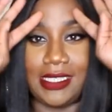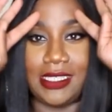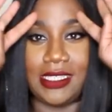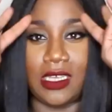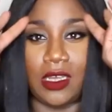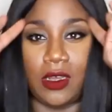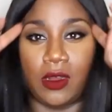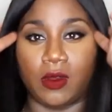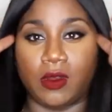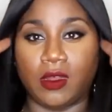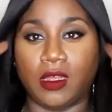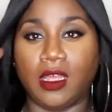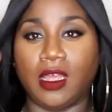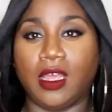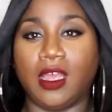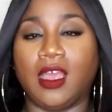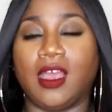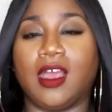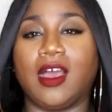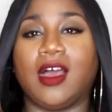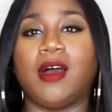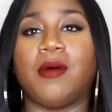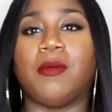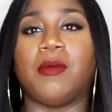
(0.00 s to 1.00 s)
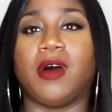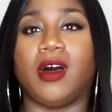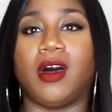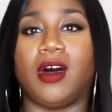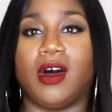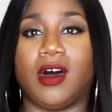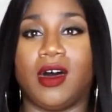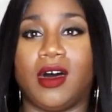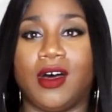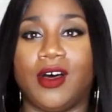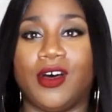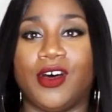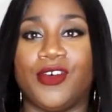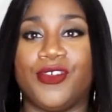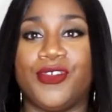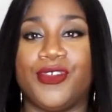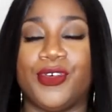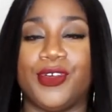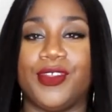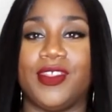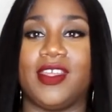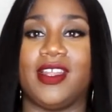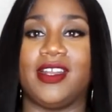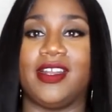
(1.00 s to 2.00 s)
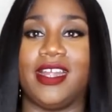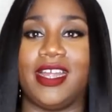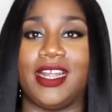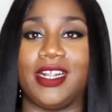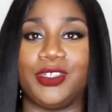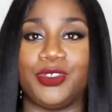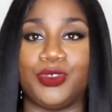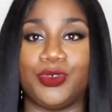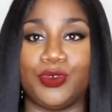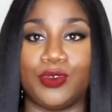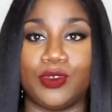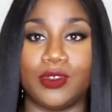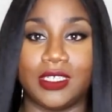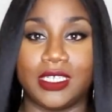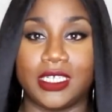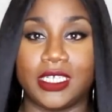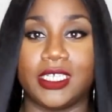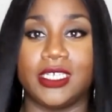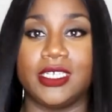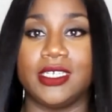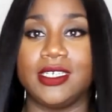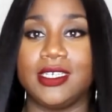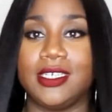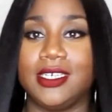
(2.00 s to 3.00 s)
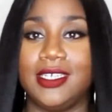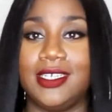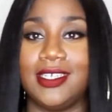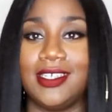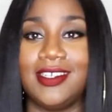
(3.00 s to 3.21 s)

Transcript: So I'm all for the natural look.